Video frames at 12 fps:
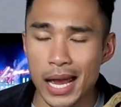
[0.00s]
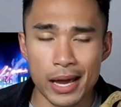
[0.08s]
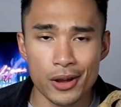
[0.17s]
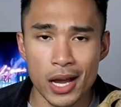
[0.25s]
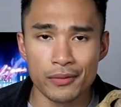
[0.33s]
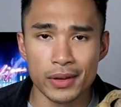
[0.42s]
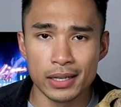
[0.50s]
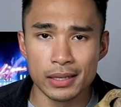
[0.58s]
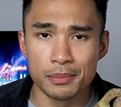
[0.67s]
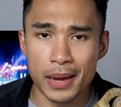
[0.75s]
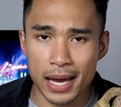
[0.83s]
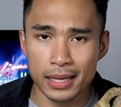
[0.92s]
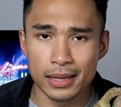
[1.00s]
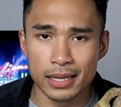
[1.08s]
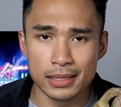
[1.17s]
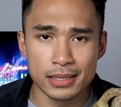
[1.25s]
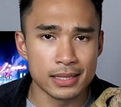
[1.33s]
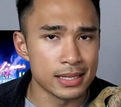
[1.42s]
I don't have any bad
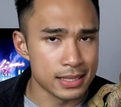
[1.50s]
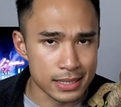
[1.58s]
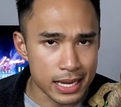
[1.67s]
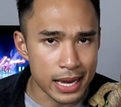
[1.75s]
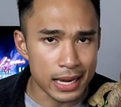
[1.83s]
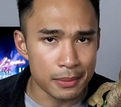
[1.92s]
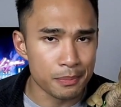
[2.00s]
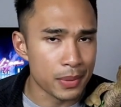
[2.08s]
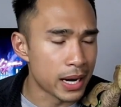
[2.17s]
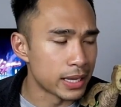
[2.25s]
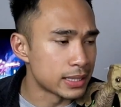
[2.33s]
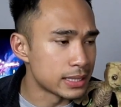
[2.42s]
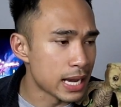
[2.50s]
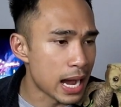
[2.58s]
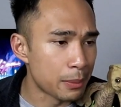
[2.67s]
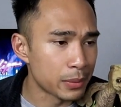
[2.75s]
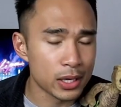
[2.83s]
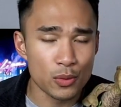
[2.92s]
things to say, but
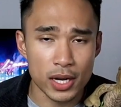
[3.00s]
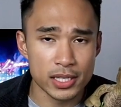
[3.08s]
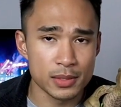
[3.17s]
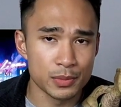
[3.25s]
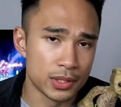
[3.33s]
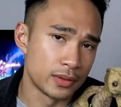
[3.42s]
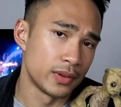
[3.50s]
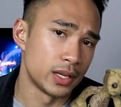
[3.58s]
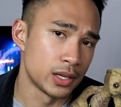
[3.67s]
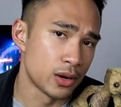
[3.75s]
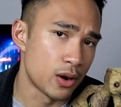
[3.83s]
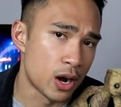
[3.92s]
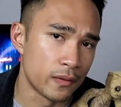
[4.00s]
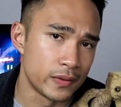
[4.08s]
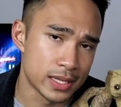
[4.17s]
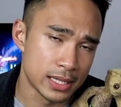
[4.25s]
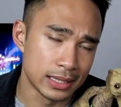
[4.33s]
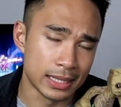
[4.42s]
yeah, I'm gonna watch the music video,
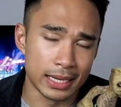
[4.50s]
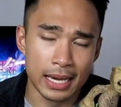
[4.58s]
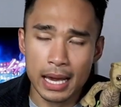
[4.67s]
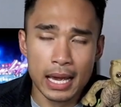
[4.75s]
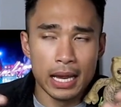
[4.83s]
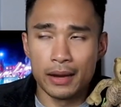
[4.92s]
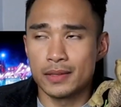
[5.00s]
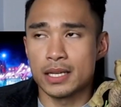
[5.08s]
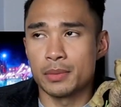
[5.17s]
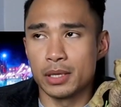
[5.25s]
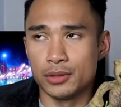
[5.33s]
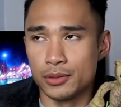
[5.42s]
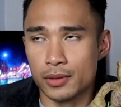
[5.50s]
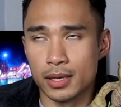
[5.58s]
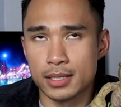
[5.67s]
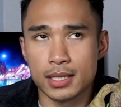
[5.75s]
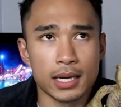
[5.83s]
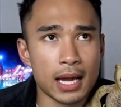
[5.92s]
obviously. Like, every time I do
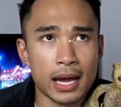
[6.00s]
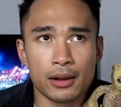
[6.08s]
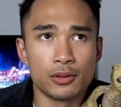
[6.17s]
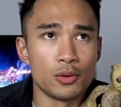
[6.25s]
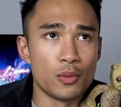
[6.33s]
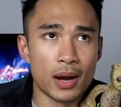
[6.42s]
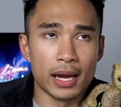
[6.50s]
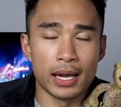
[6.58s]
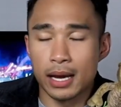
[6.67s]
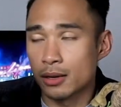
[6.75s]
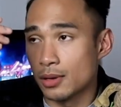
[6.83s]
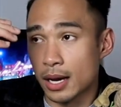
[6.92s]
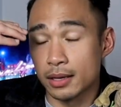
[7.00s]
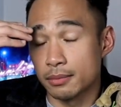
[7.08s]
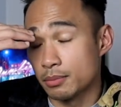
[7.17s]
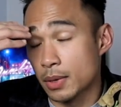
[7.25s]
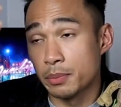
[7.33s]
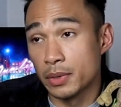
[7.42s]
this, like, I don't know why.
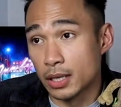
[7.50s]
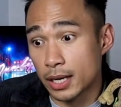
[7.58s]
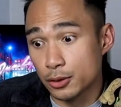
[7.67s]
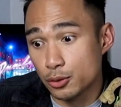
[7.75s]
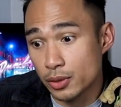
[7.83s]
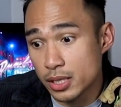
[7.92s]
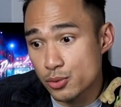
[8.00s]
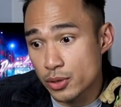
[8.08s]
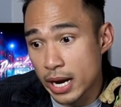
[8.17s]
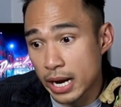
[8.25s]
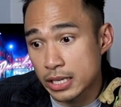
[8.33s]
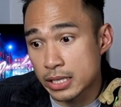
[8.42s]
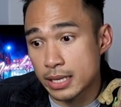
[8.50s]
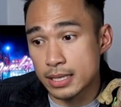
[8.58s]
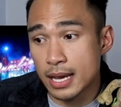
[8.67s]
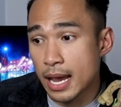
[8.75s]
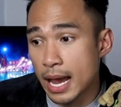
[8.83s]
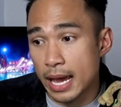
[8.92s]
I mean, I do these
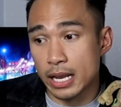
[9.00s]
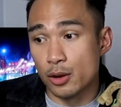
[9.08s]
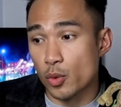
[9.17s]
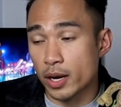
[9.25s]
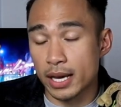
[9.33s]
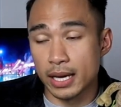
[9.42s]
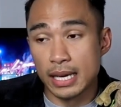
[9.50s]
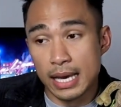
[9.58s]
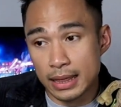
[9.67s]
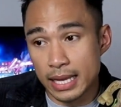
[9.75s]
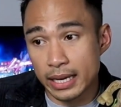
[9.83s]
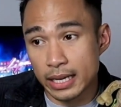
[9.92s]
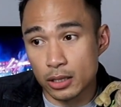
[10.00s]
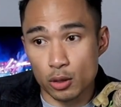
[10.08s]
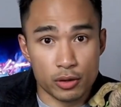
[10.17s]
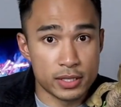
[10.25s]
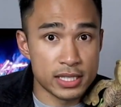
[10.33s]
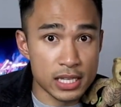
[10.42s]
reactions, and then when I like it
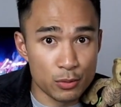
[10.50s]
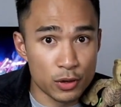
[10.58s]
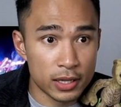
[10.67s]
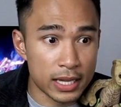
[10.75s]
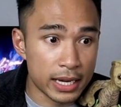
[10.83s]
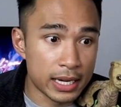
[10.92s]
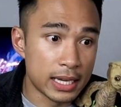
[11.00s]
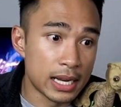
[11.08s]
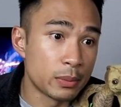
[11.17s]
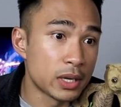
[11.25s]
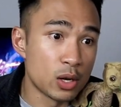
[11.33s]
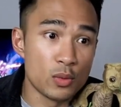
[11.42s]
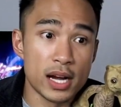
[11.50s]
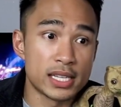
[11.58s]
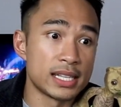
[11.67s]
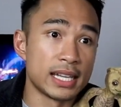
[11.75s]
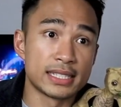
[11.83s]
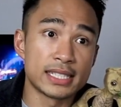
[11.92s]
or somewhat like it, I'm gonna
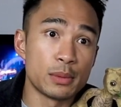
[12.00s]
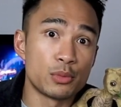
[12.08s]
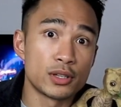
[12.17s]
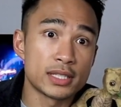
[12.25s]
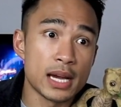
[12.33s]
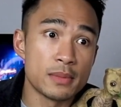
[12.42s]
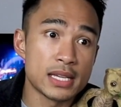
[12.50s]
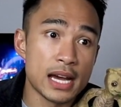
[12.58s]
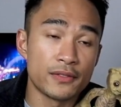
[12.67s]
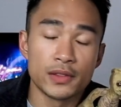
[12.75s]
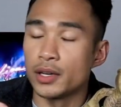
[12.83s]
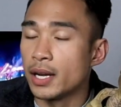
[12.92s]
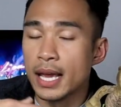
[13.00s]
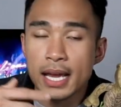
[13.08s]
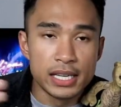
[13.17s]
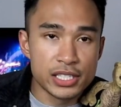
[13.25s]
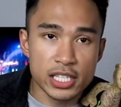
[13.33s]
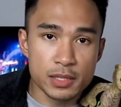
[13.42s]
watch it, like, 10 more times after.
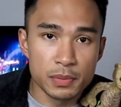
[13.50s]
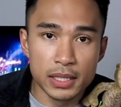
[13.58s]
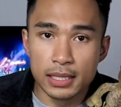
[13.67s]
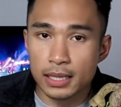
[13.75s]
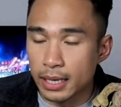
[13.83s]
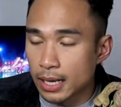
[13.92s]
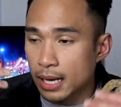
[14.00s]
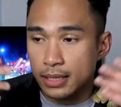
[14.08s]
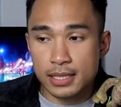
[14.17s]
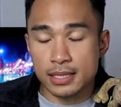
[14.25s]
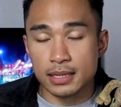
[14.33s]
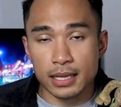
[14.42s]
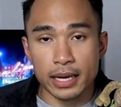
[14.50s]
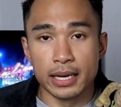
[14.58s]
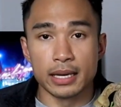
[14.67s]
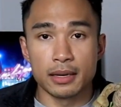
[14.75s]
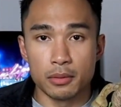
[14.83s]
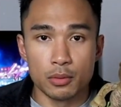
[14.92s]
It's just me. Like, I just
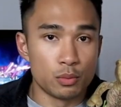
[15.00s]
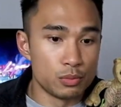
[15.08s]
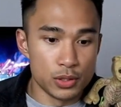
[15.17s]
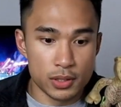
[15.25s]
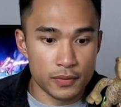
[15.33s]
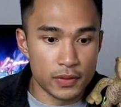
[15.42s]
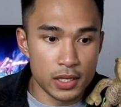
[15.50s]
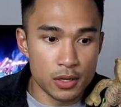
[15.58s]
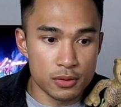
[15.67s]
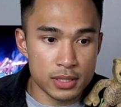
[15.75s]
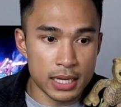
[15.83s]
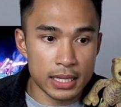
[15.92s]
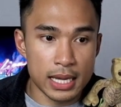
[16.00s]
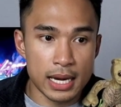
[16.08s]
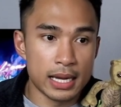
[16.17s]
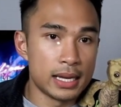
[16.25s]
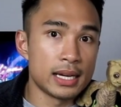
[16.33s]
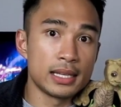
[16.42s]
like music videos like
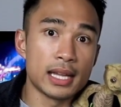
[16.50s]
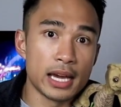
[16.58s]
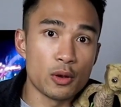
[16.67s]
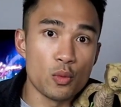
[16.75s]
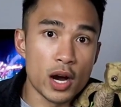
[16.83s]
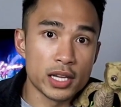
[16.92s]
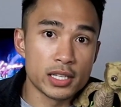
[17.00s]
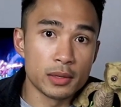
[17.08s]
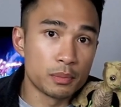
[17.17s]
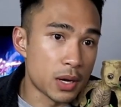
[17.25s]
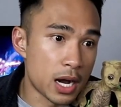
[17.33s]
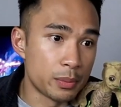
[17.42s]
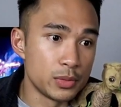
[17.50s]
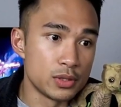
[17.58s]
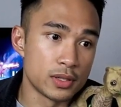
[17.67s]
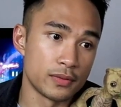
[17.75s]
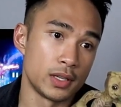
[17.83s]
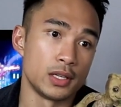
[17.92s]
that, and I like watching pop
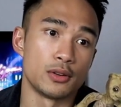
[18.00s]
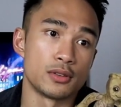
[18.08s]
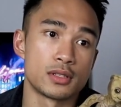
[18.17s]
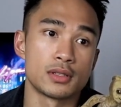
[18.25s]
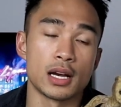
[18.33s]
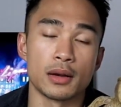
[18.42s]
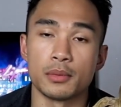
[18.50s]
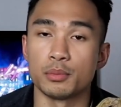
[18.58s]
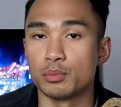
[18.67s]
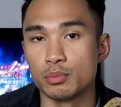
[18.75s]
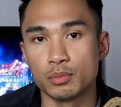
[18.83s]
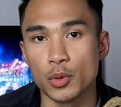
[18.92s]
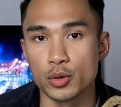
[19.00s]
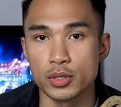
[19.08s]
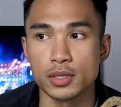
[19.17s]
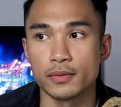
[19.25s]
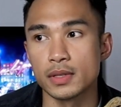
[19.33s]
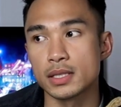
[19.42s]
music videos
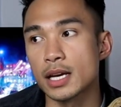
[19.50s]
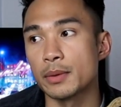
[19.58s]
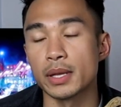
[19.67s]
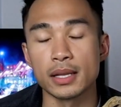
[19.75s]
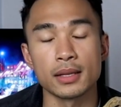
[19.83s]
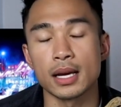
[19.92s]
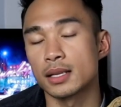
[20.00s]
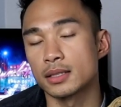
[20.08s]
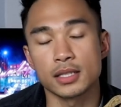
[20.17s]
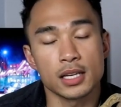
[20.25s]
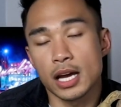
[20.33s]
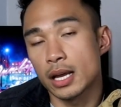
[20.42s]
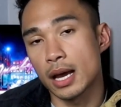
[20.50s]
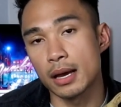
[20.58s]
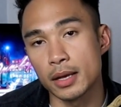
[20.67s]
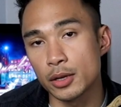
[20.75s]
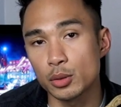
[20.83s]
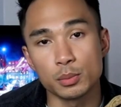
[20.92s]
most of the time, and
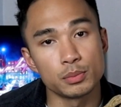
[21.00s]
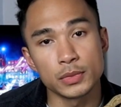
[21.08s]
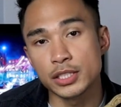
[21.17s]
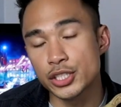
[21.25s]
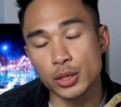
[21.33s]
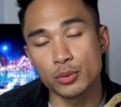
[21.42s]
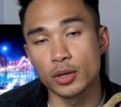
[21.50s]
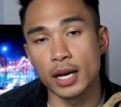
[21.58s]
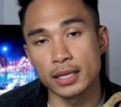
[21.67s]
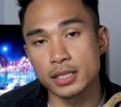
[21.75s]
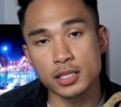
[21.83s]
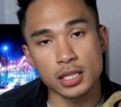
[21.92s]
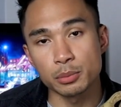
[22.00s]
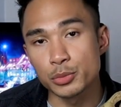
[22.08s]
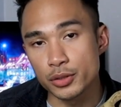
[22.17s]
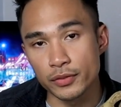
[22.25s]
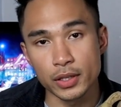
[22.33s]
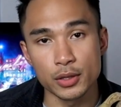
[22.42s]
I just like
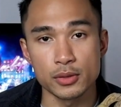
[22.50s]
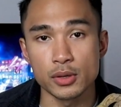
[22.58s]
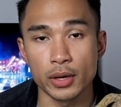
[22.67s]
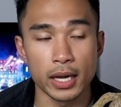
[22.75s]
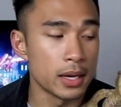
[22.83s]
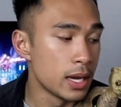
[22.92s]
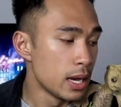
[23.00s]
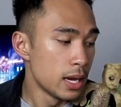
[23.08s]
music videos. Okay,